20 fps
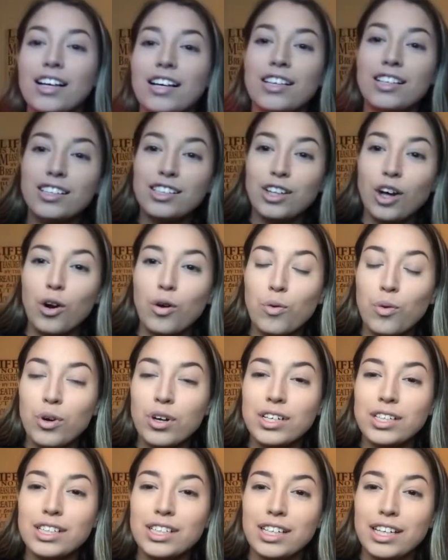Star
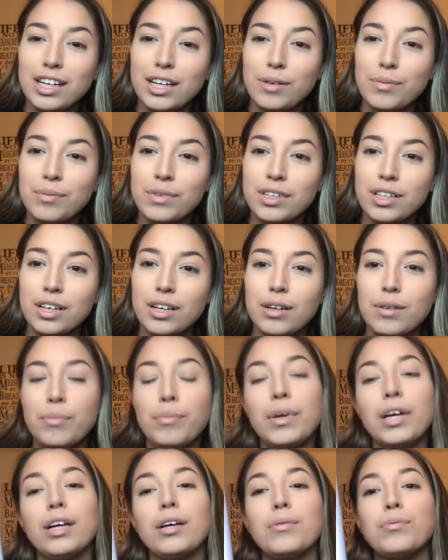Wars themed
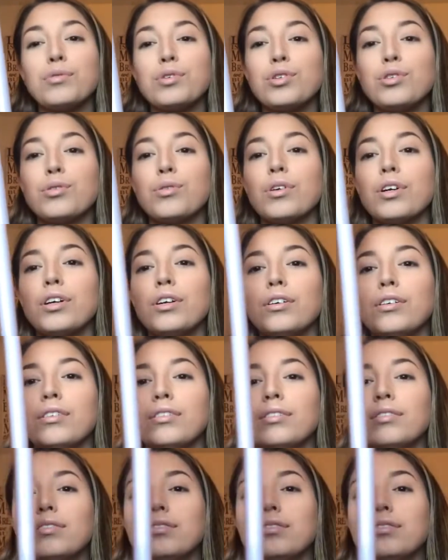makeup tutorial.